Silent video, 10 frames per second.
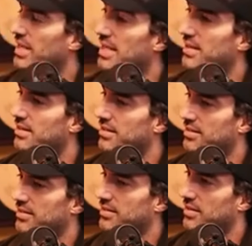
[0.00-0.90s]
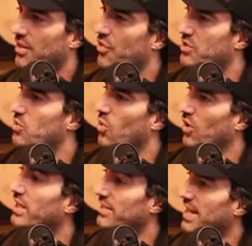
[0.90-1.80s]
in this
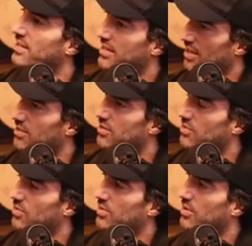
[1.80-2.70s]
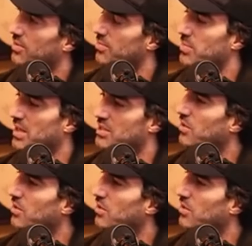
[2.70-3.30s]
work in that sense, because